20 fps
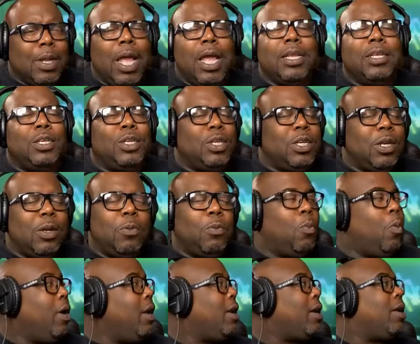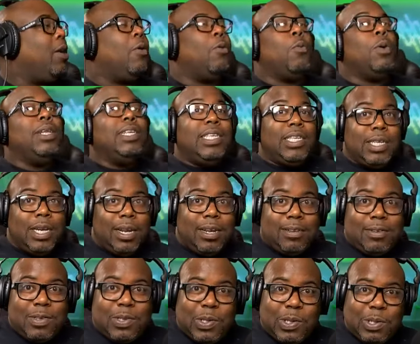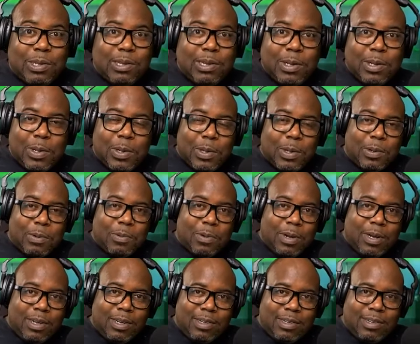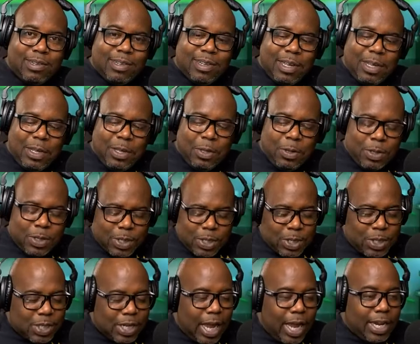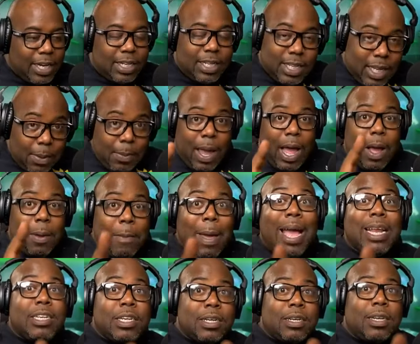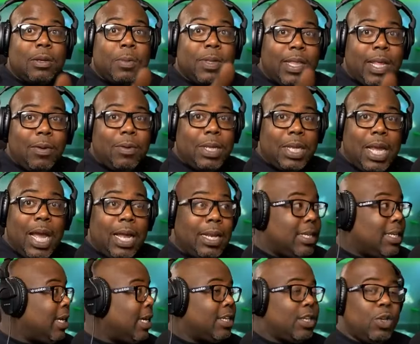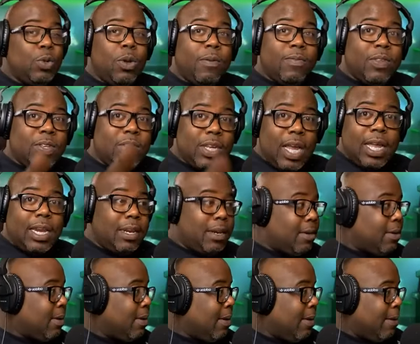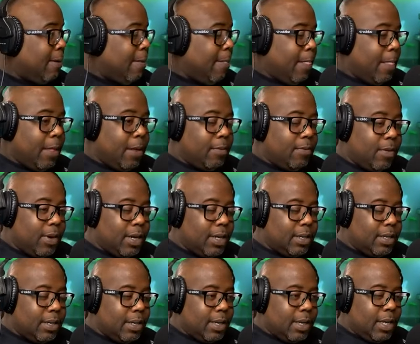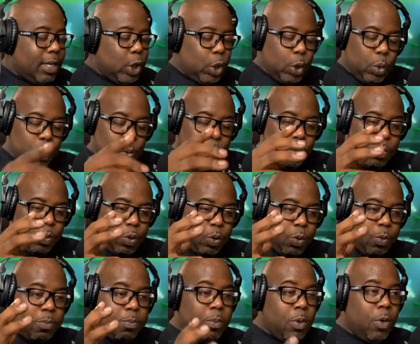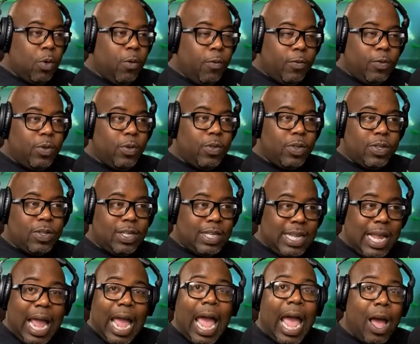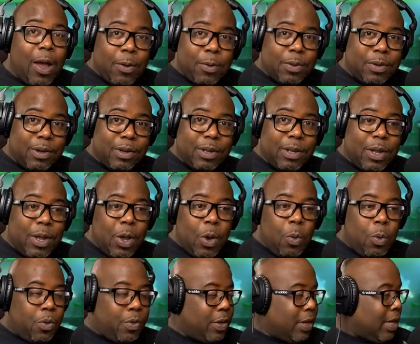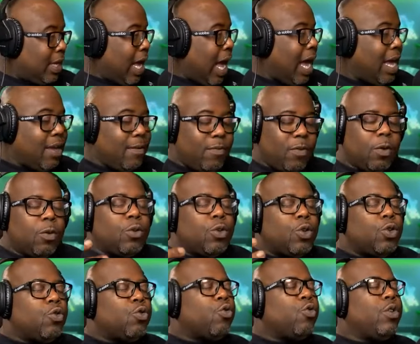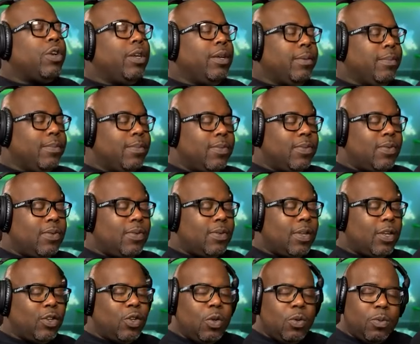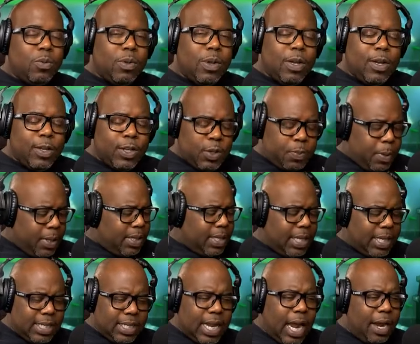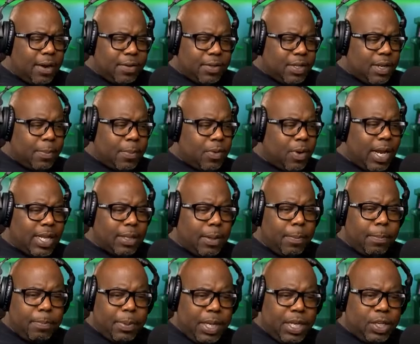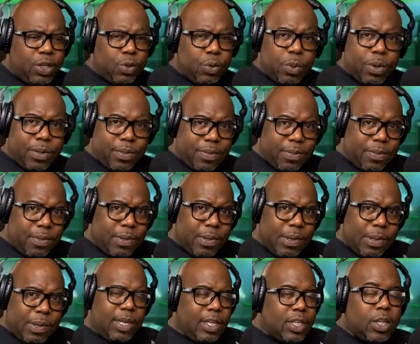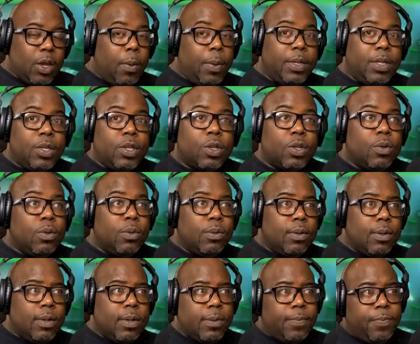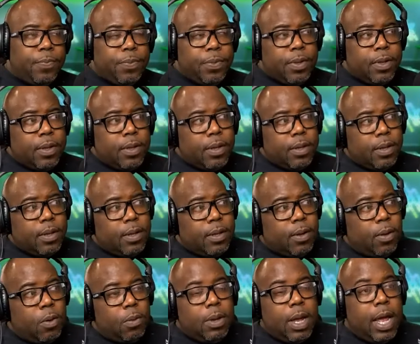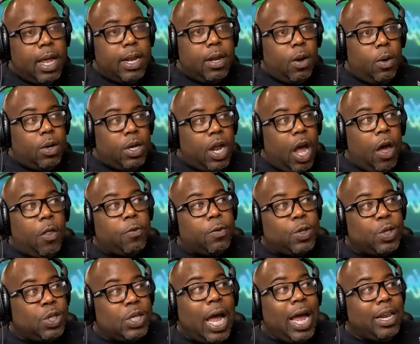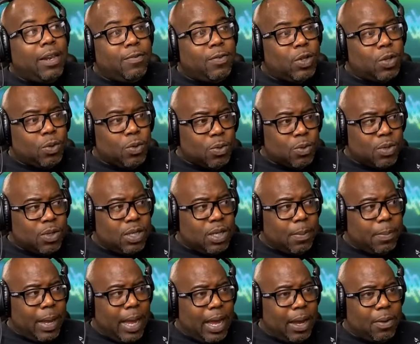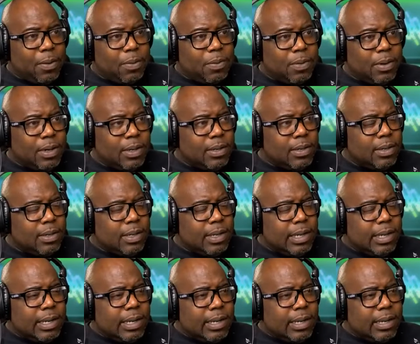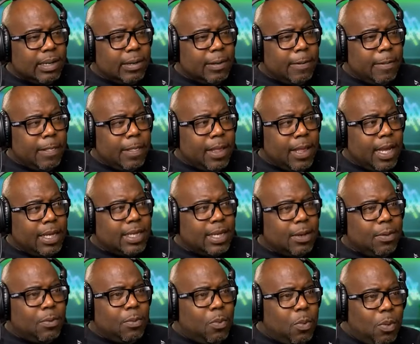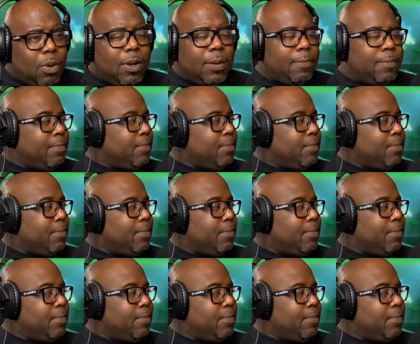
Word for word: And j what a coincidence, right? You just decide somehow magically, without any context, you have decided, right, to to move to this town where the guy of your dreams that you spent the entire summer at the beach with is going to school. And on the other side of school somehow, right? Guys, what?